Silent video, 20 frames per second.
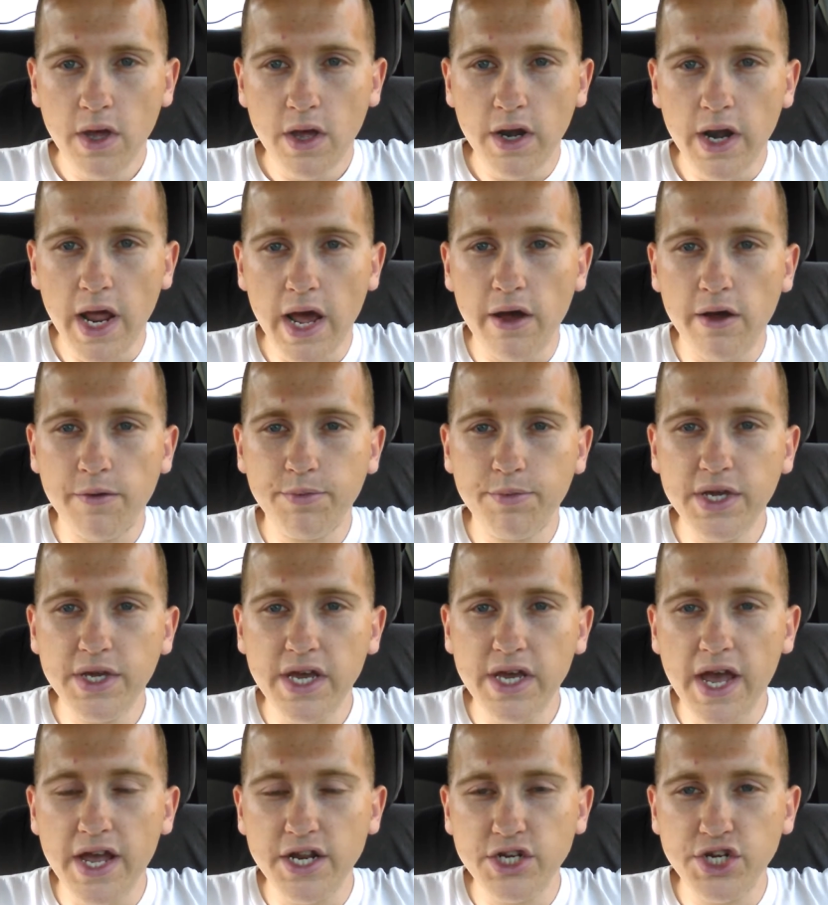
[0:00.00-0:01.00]
Now,
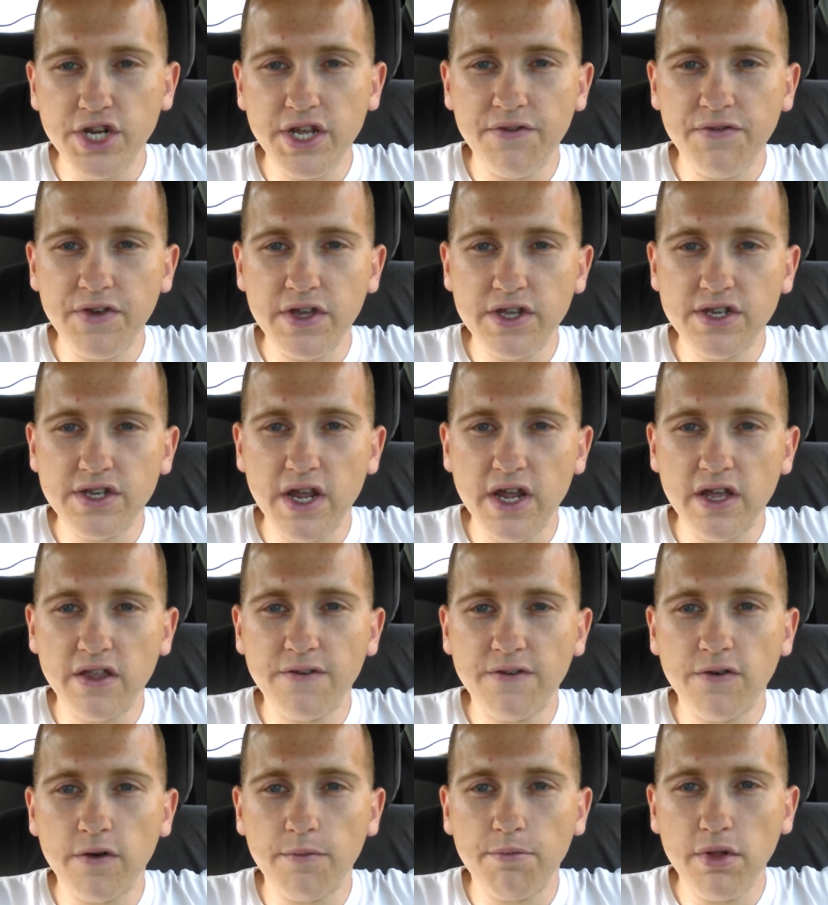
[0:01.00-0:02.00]
PHEV stands
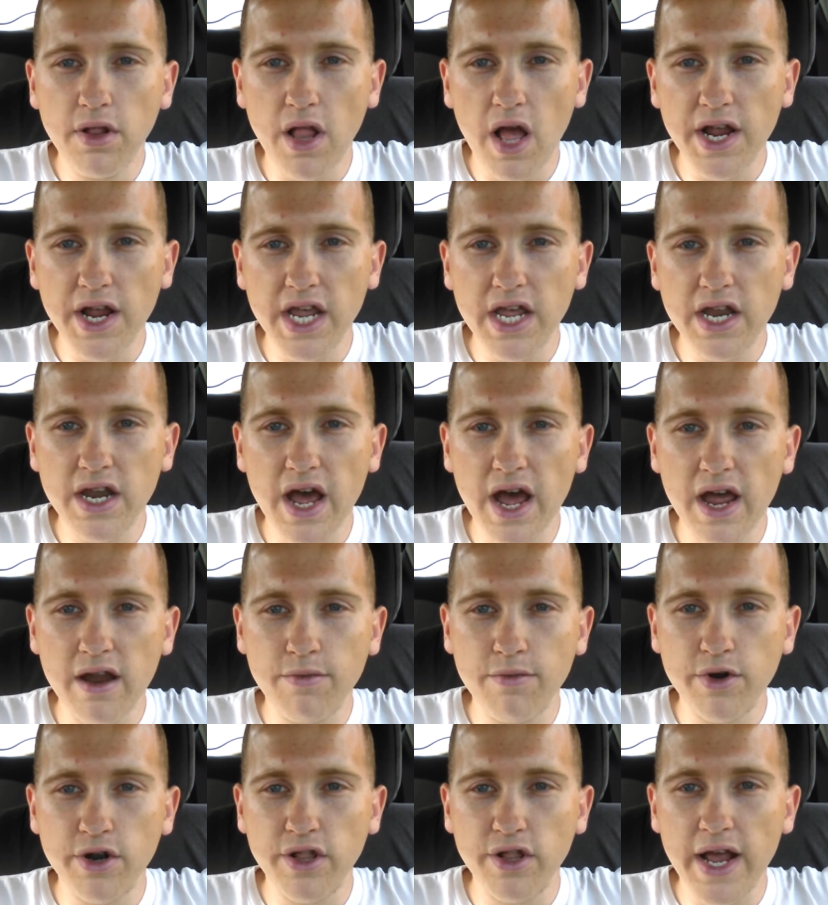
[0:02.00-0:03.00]
for plug-in
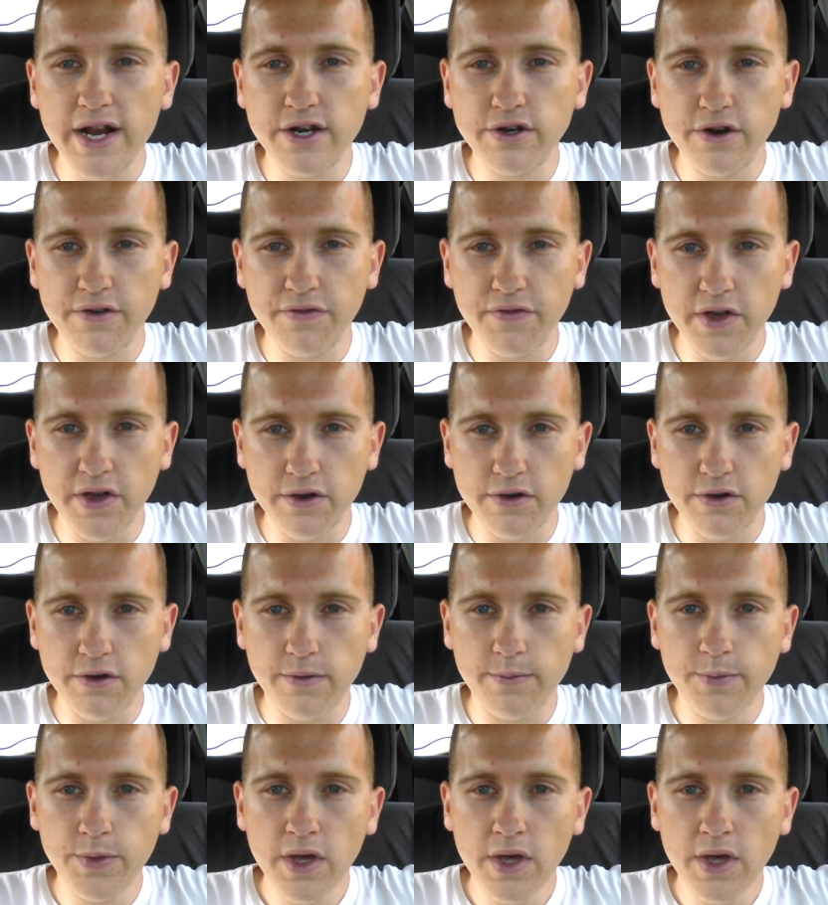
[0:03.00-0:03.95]
hybrid electric vehicle.